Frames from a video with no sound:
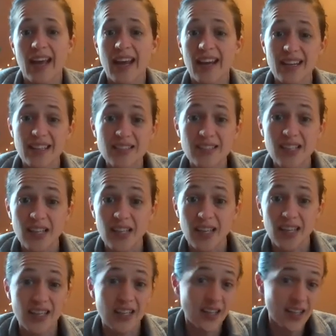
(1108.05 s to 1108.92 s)
And it's
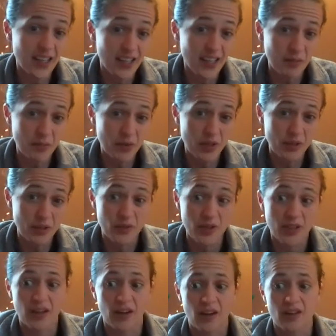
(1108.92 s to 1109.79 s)
like it can be a
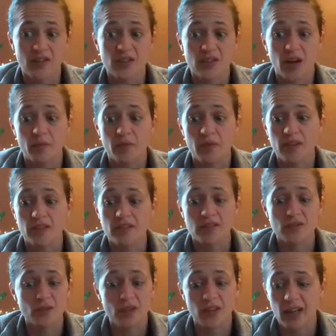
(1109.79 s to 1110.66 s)
really hard job
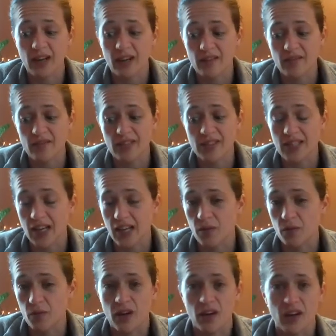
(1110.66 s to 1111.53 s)
because you can have a
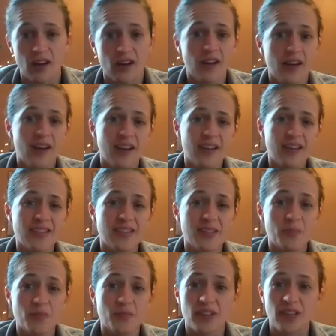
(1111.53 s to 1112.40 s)
day where it
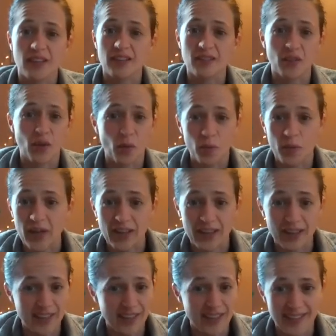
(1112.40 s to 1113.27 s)
seems like
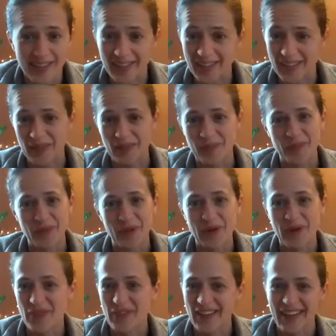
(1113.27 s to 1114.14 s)
nobody is
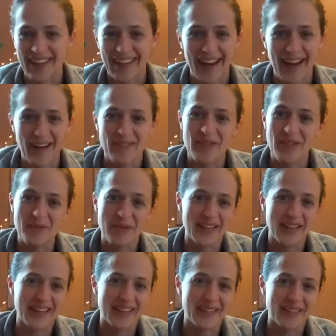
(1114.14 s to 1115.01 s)
improving,
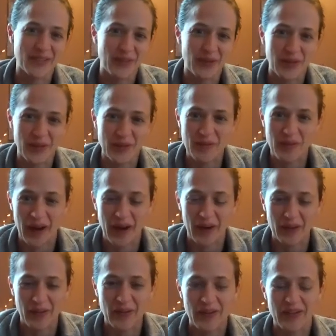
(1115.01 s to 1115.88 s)
everybody is going
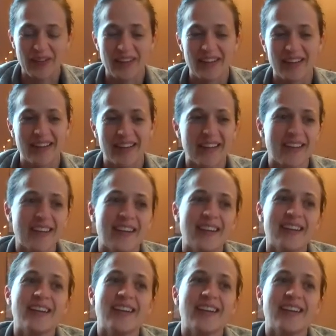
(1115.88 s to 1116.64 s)
backward, and